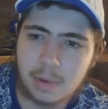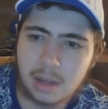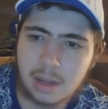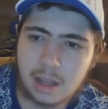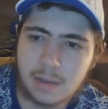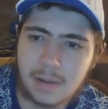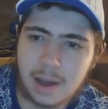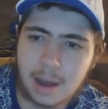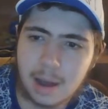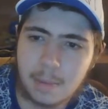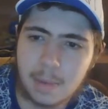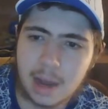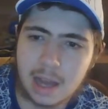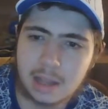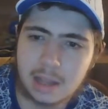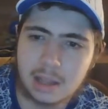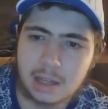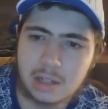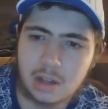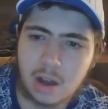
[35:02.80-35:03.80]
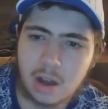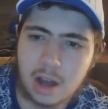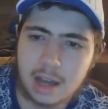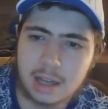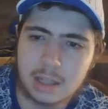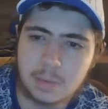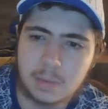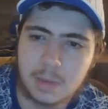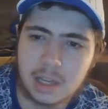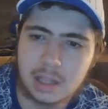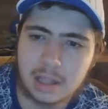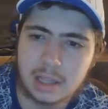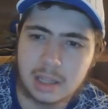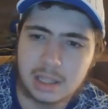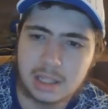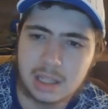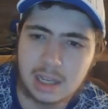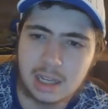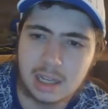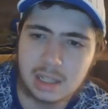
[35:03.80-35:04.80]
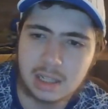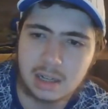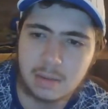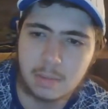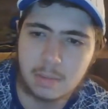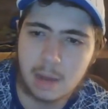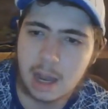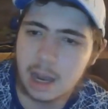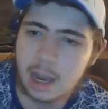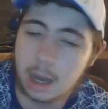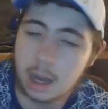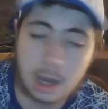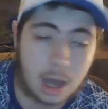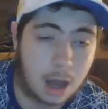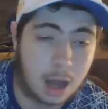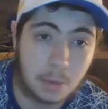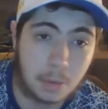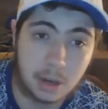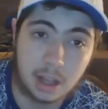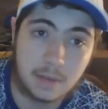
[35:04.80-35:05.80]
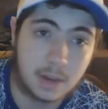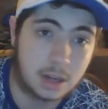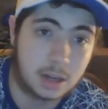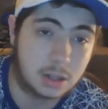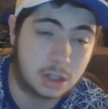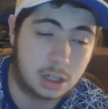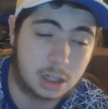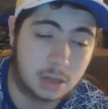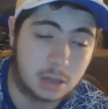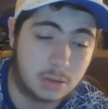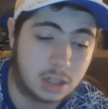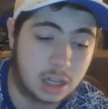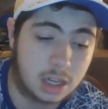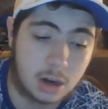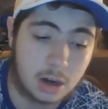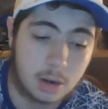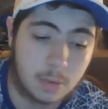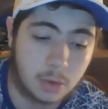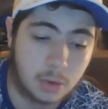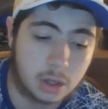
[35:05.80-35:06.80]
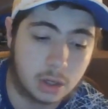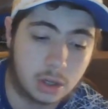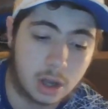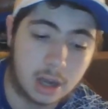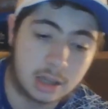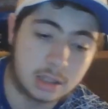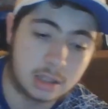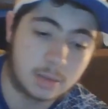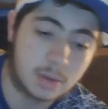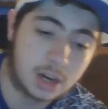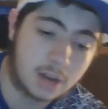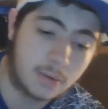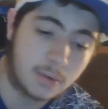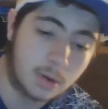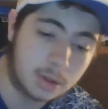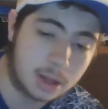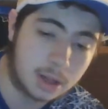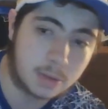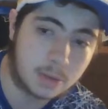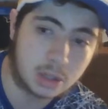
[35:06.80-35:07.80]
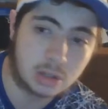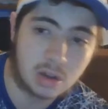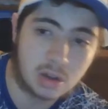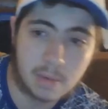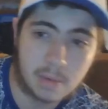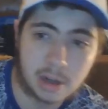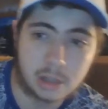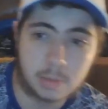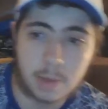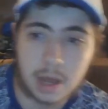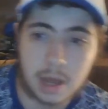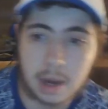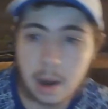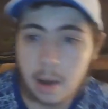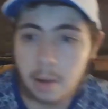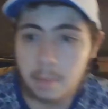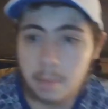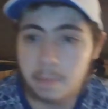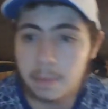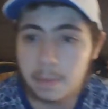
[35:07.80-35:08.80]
believe how bad the Tigers been this season. Mate, I can't believe how terrible the Tigers have been. I thought they'd be so much better.